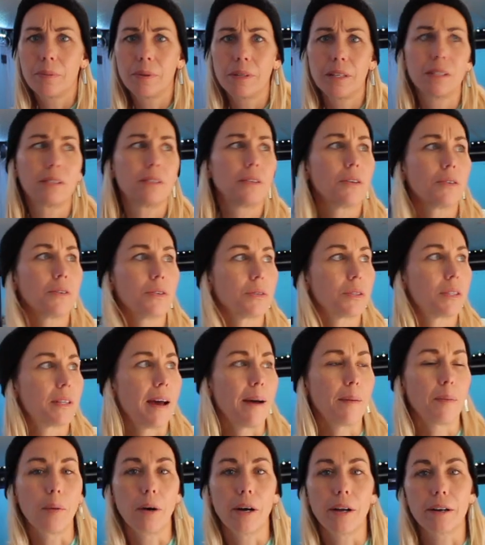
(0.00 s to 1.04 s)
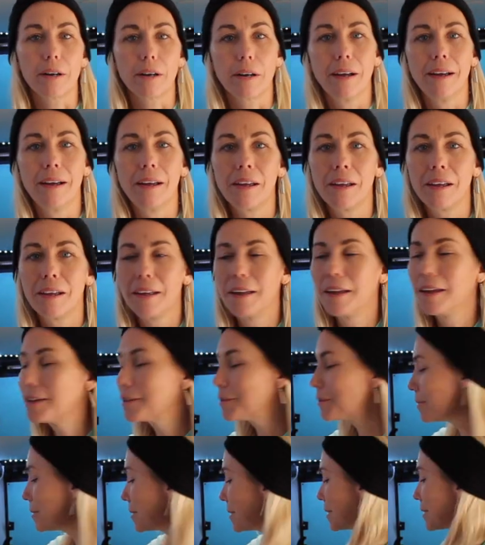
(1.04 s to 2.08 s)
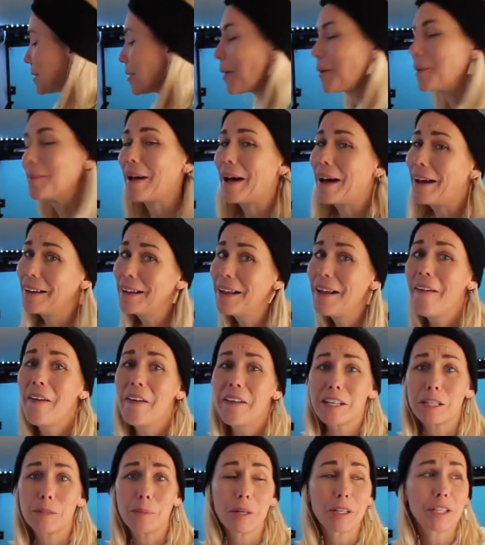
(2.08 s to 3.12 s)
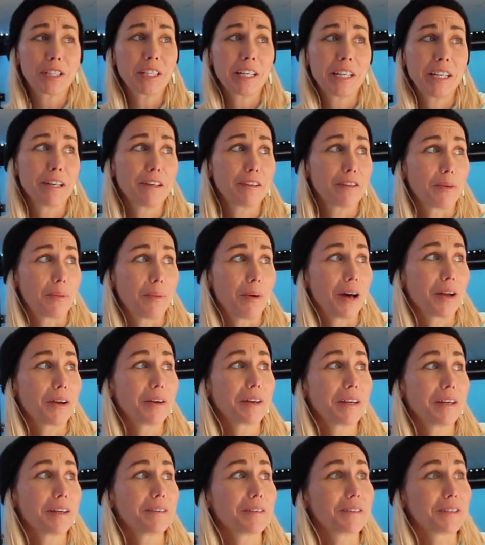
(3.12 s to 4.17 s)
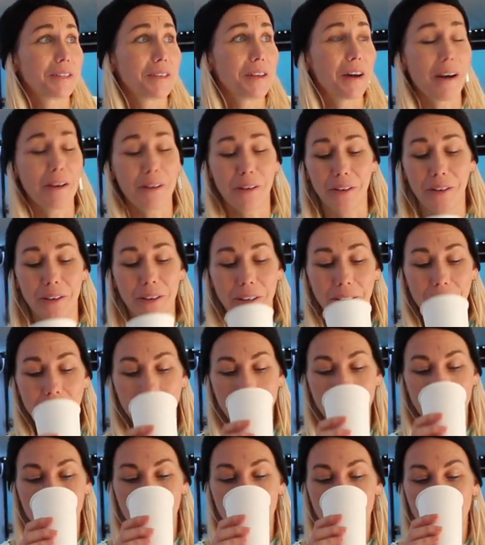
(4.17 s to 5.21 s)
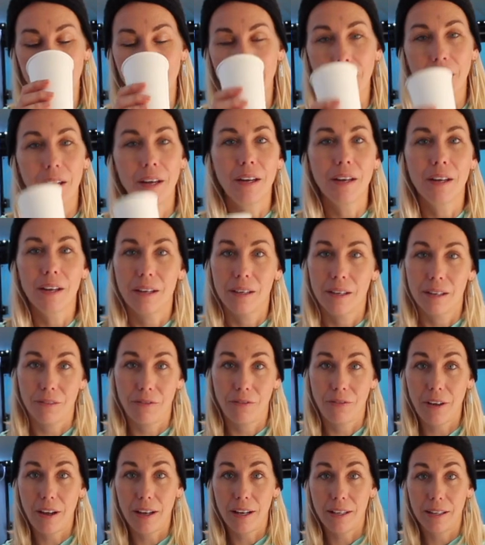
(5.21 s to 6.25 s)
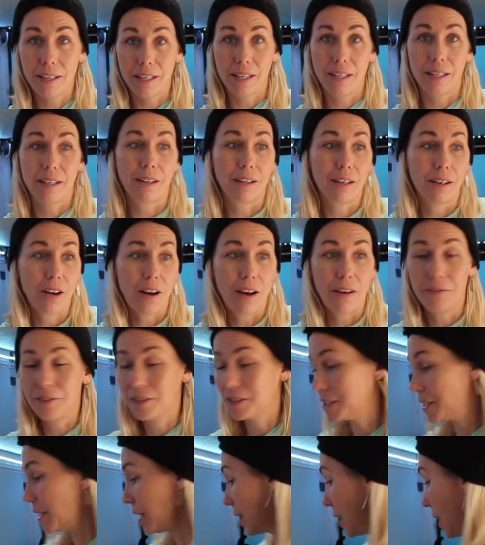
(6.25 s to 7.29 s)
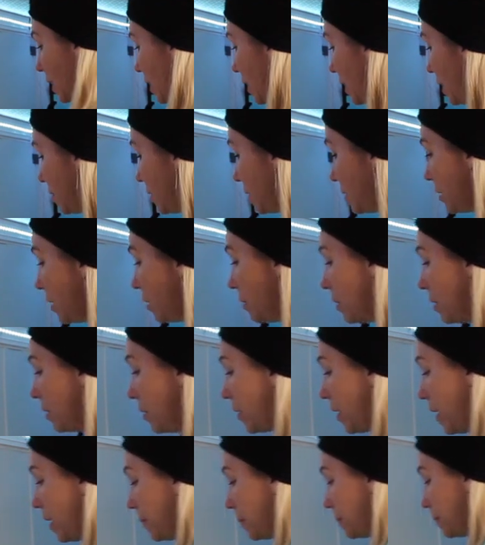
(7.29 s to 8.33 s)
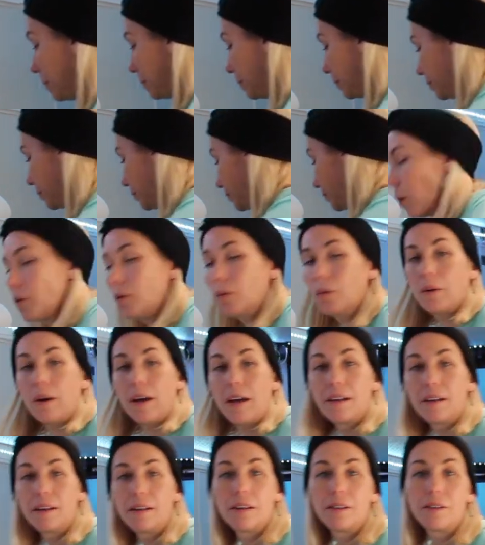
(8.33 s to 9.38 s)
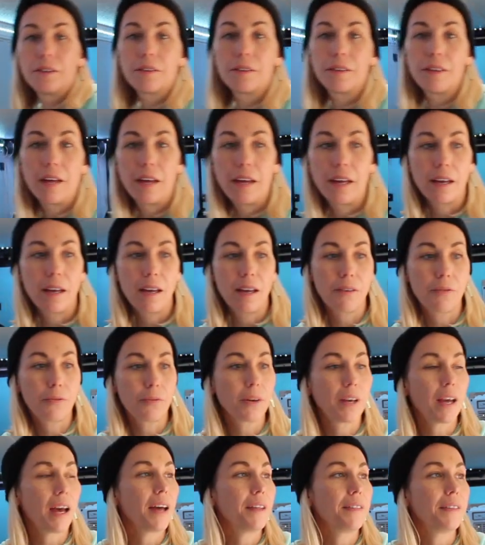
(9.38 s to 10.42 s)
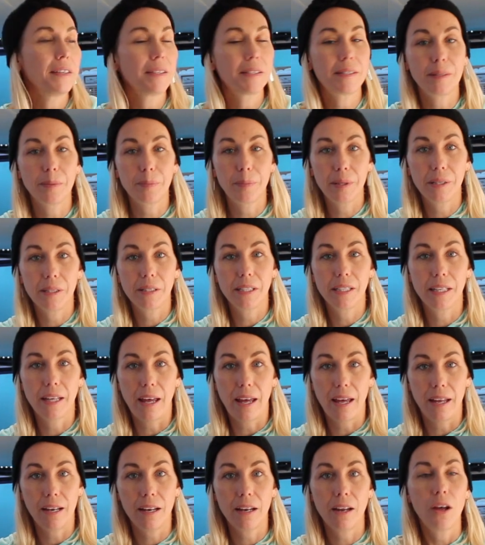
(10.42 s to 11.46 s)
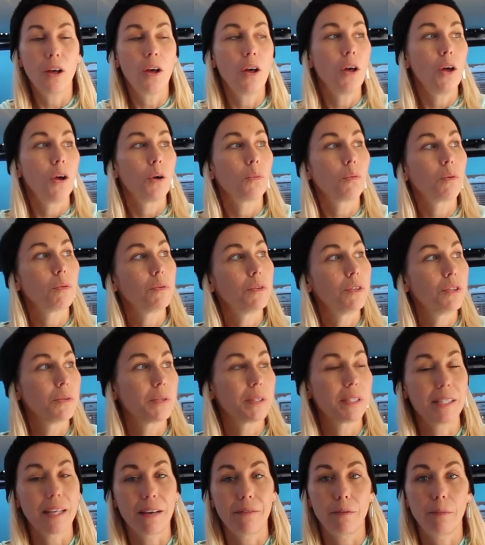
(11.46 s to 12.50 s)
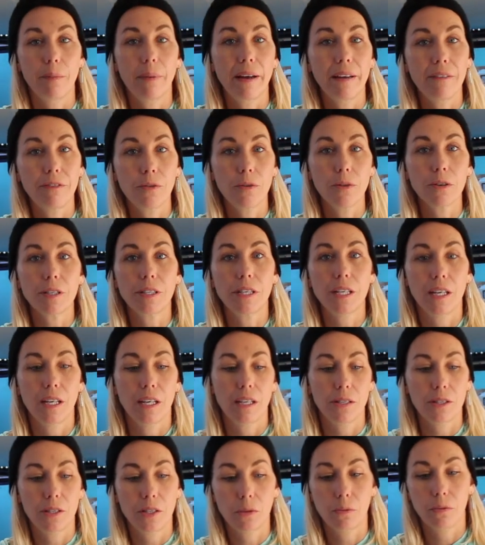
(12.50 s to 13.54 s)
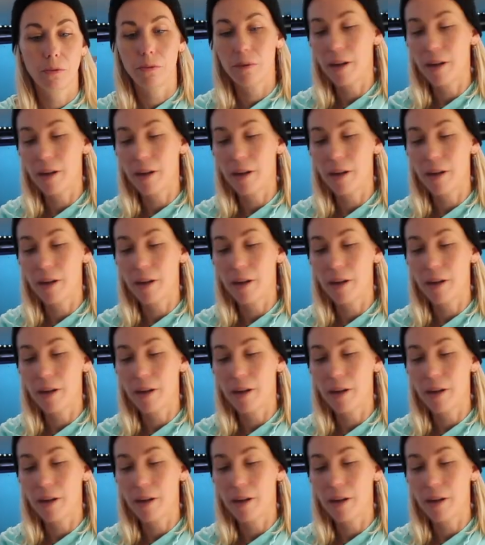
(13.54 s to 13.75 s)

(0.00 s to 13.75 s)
please don't use tap water. It would be so bad. Especially here. The water here is not good. Finally, the coffee's kicking in. So, okay. Oh, and another thing. If we had this to build again... we would do a seven by fourteen, so we